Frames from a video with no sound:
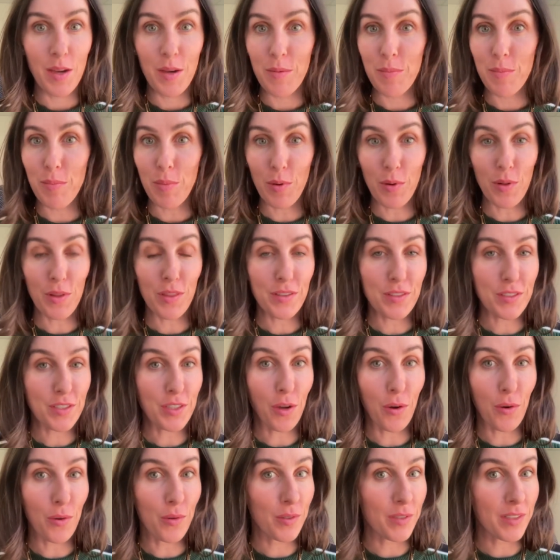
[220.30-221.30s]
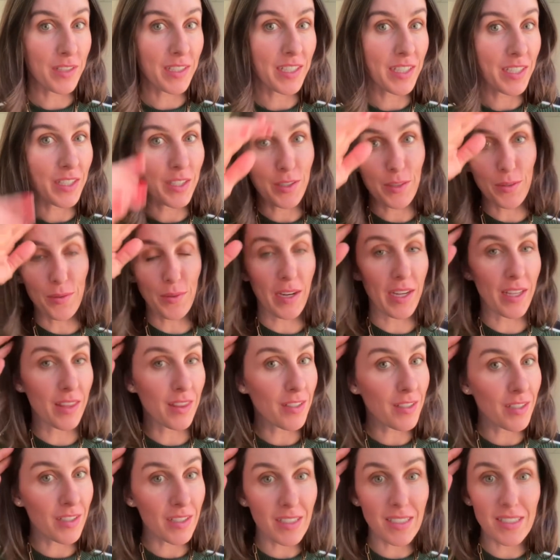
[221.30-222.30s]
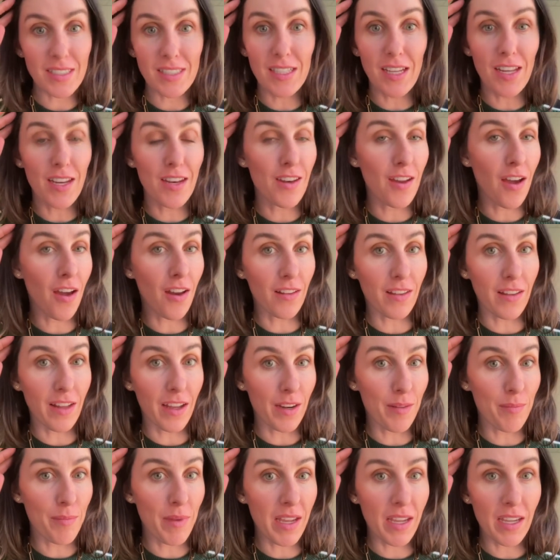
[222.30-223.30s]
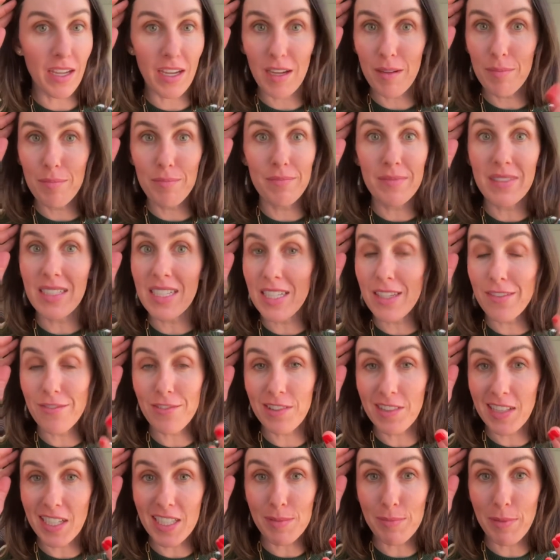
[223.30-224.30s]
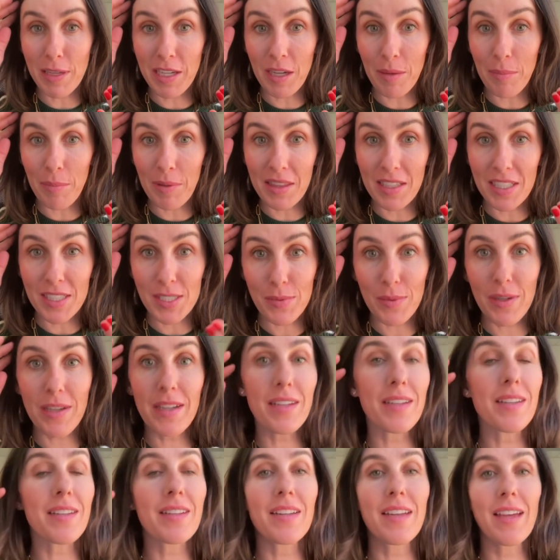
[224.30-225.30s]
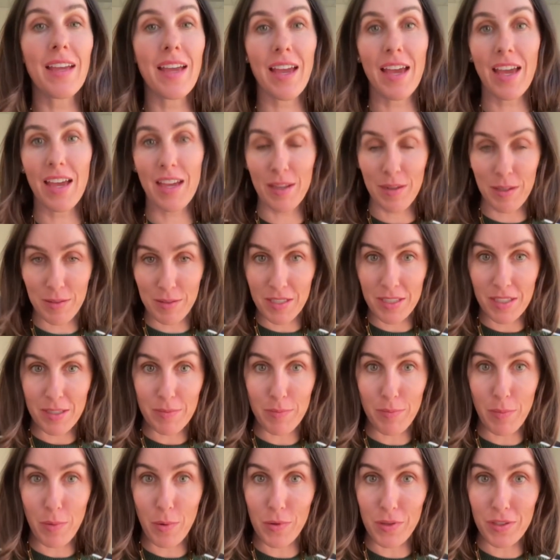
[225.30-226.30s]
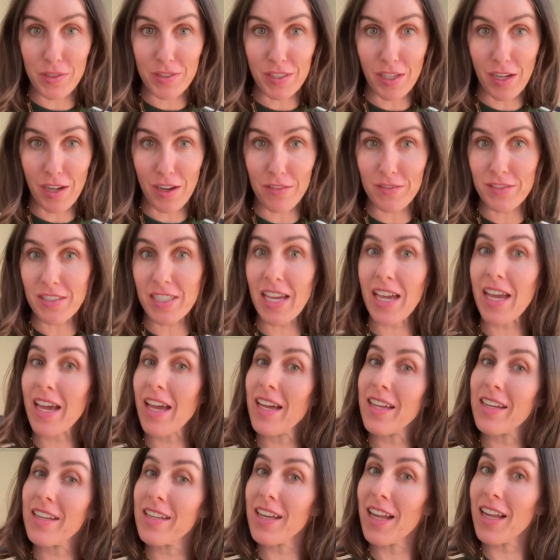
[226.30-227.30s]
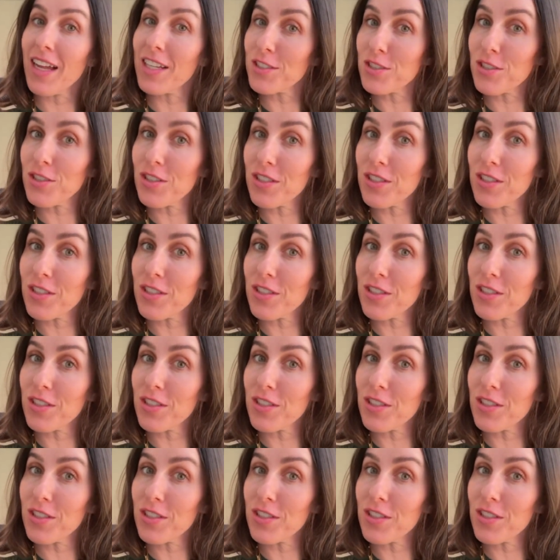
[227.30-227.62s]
Both totally great looks, not a lot of makeup, even less makeup in this one, and both soft and natural